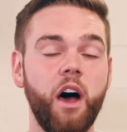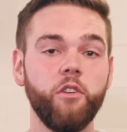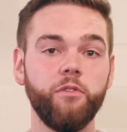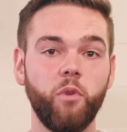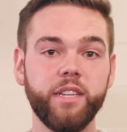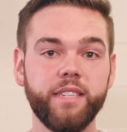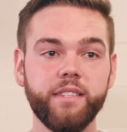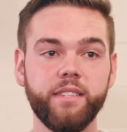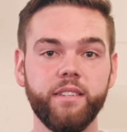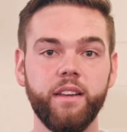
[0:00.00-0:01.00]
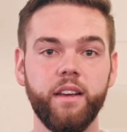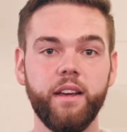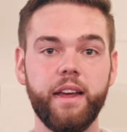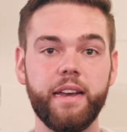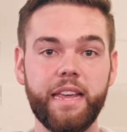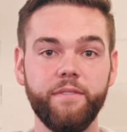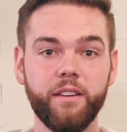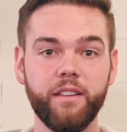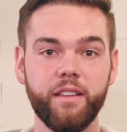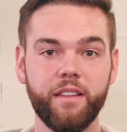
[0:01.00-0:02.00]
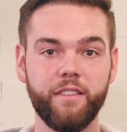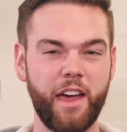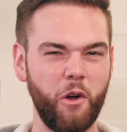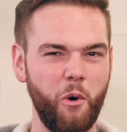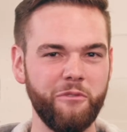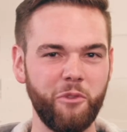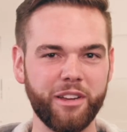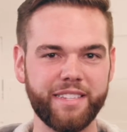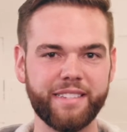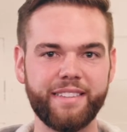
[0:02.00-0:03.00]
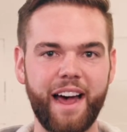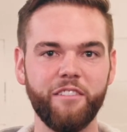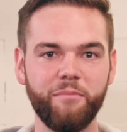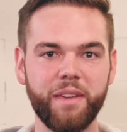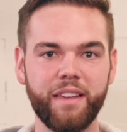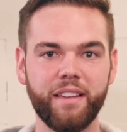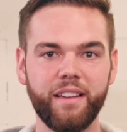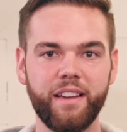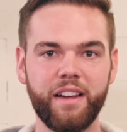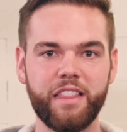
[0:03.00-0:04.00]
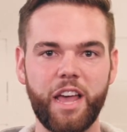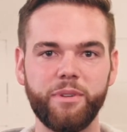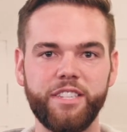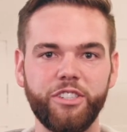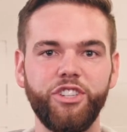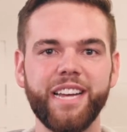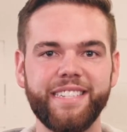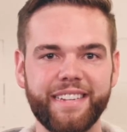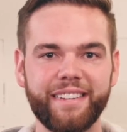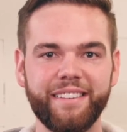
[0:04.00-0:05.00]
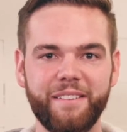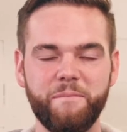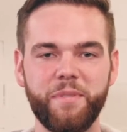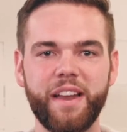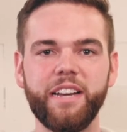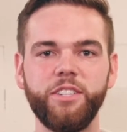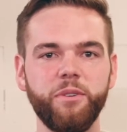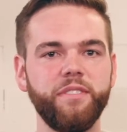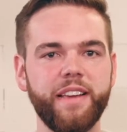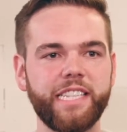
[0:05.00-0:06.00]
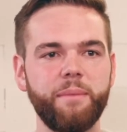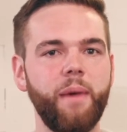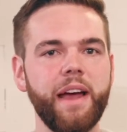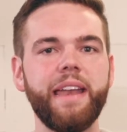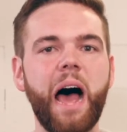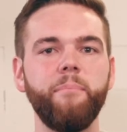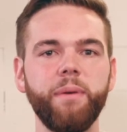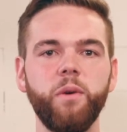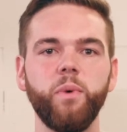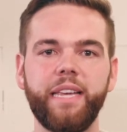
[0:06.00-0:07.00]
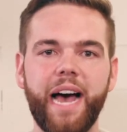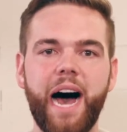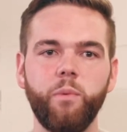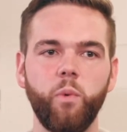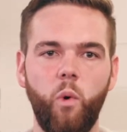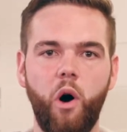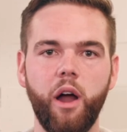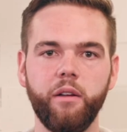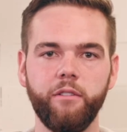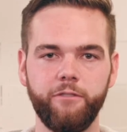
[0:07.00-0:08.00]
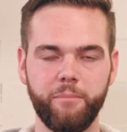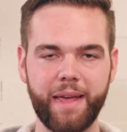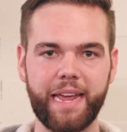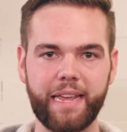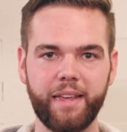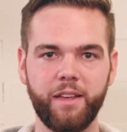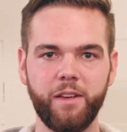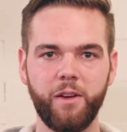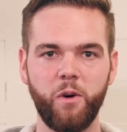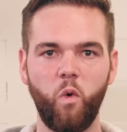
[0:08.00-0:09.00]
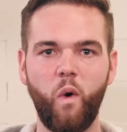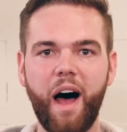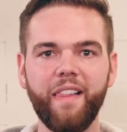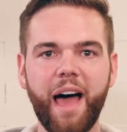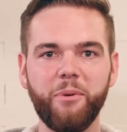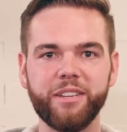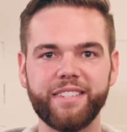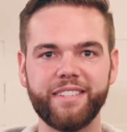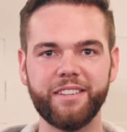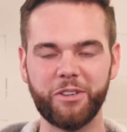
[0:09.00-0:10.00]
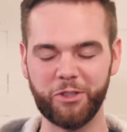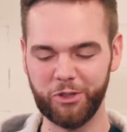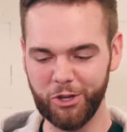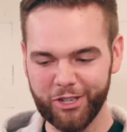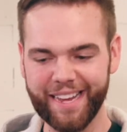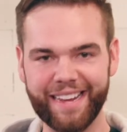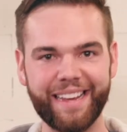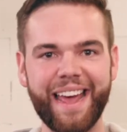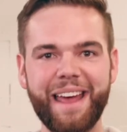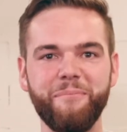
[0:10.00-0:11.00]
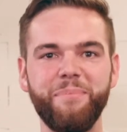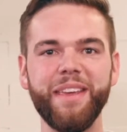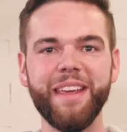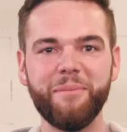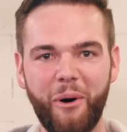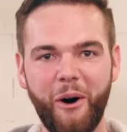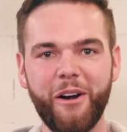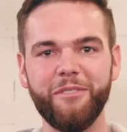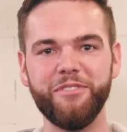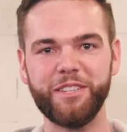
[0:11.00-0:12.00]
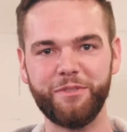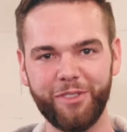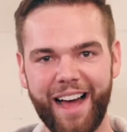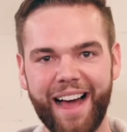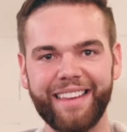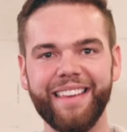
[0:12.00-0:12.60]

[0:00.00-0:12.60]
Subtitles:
other voices, and even that own voice inside of me that was suggesting that I do things that might not be what God would want for me. While I was looking and being part of this flock